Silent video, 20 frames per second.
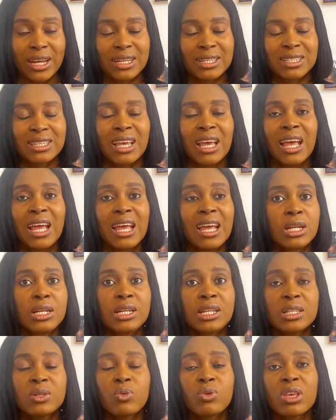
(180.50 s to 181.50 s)
years.
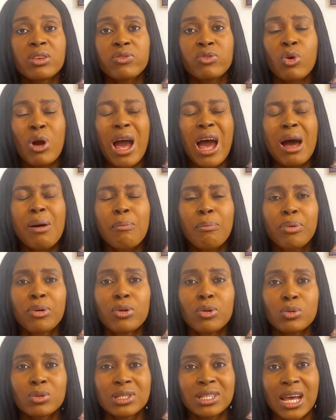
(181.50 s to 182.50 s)
This will give you
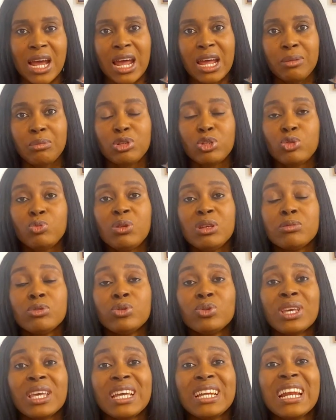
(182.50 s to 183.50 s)
ample time to be able
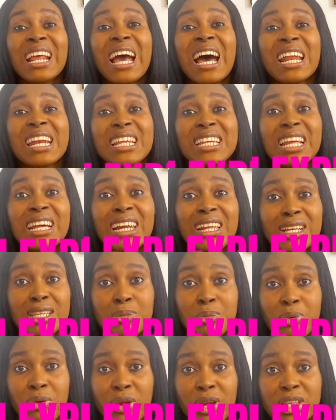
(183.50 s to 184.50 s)
to gain Canadian
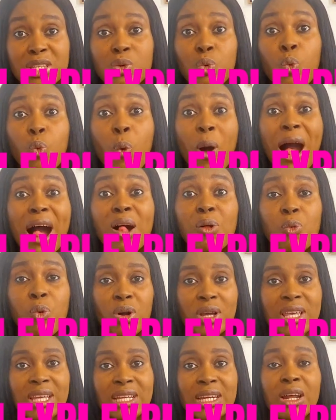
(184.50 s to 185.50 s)
experience while
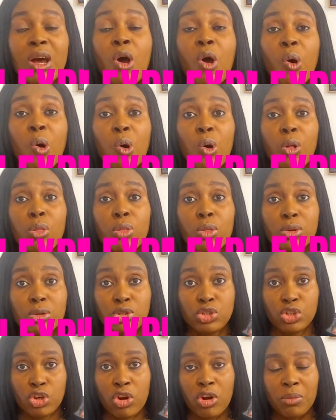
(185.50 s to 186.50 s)
working on the
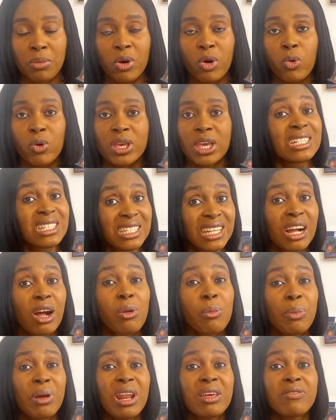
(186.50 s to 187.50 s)
job. The
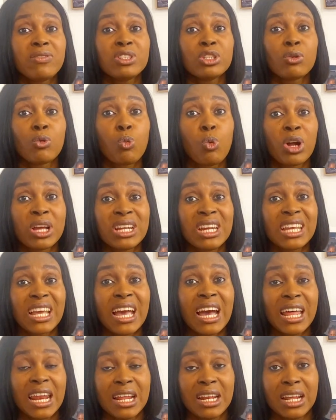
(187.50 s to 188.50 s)
second benefit of working in
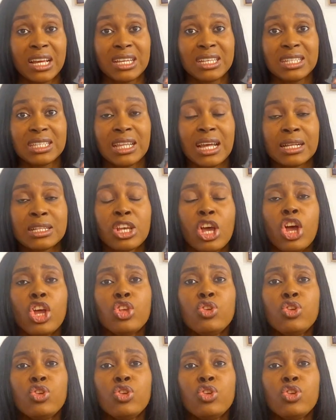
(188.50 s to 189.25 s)
Canada is that